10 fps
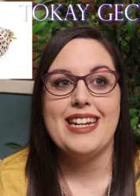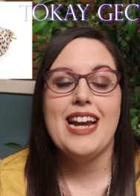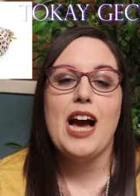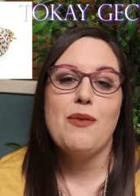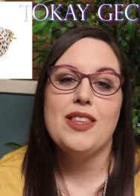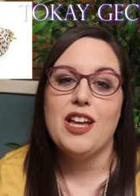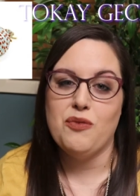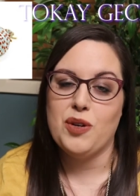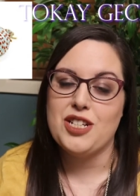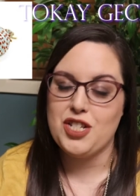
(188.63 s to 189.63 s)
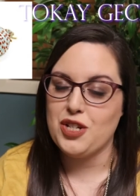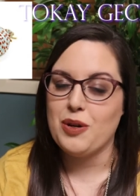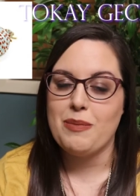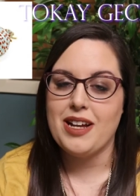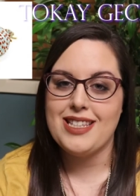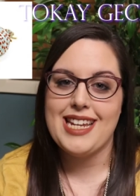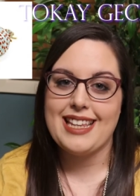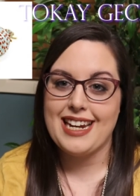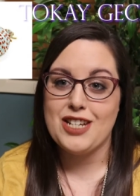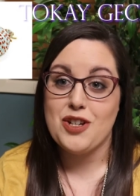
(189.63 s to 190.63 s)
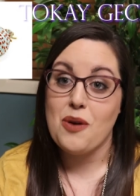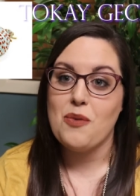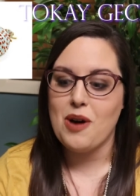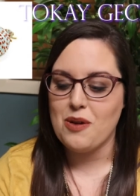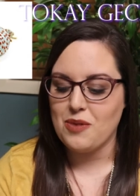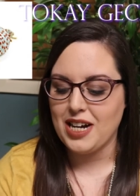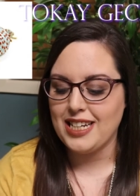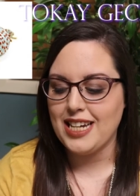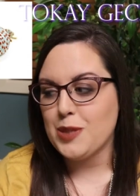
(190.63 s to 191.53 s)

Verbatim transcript: and I would love one too. I'm not saying that I don't want one.